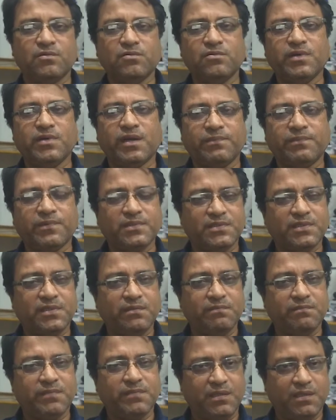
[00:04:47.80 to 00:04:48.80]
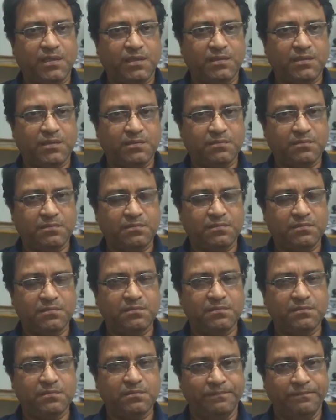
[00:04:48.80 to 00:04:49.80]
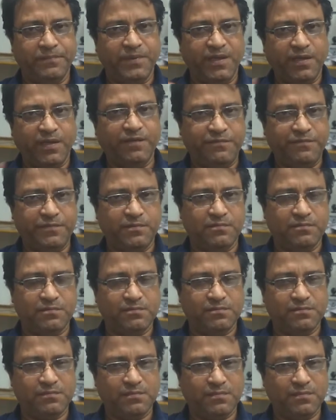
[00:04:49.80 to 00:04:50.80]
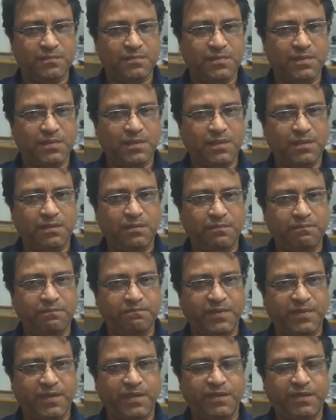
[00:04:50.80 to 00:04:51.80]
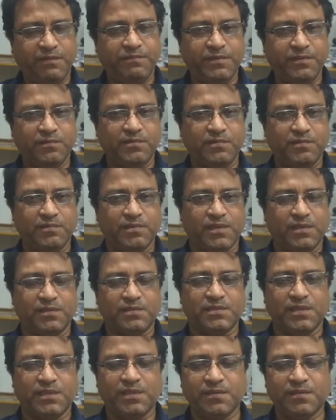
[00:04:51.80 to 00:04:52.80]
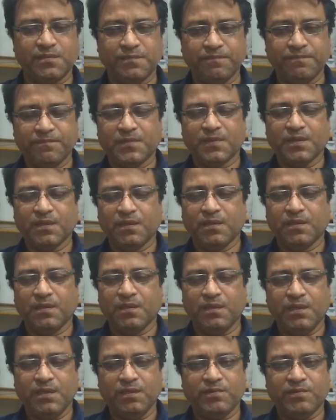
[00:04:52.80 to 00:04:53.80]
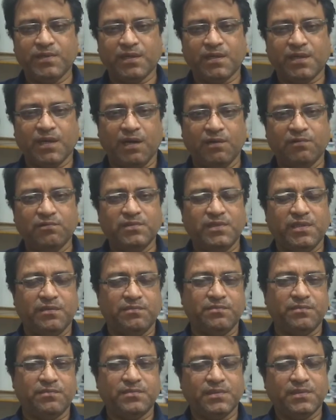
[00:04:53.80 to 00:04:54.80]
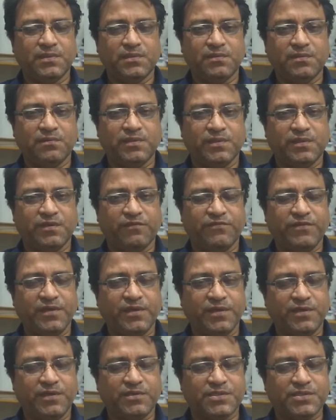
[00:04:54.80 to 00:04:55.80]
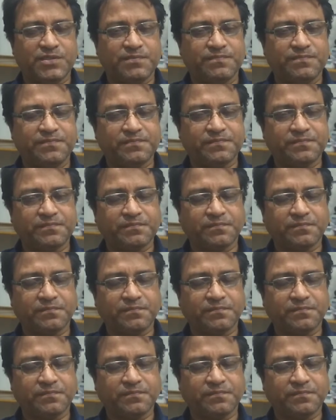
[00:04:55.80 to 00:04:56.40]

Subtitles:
Then who are positive minded? Very few you can say. You can count them with your fingers.